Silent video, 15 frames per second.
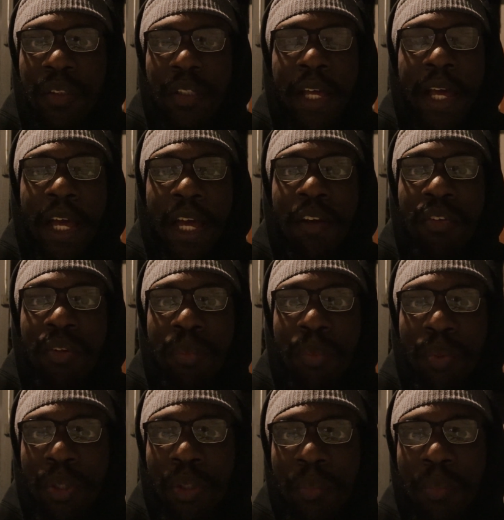that have
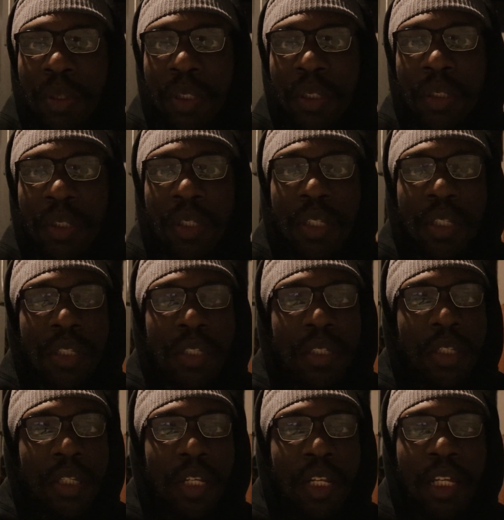supported me
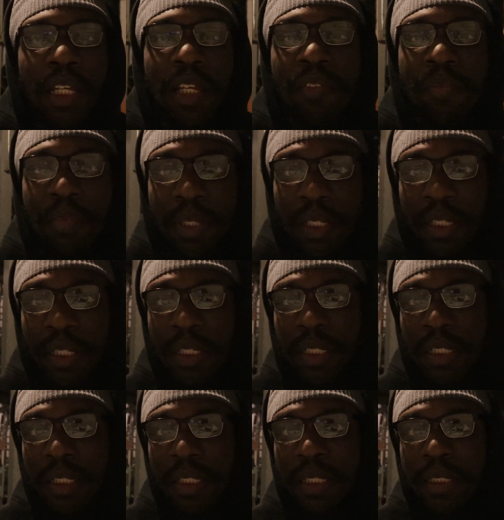and that give me
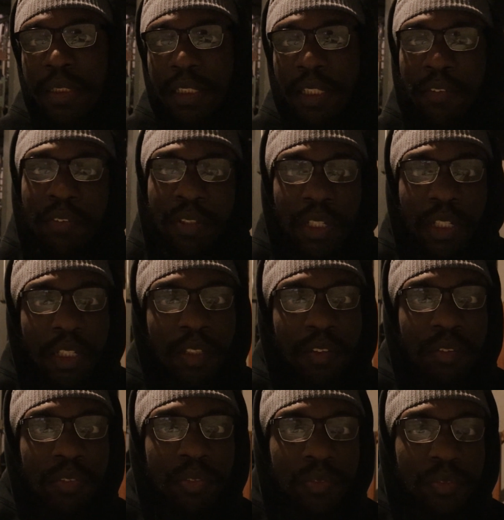tough love.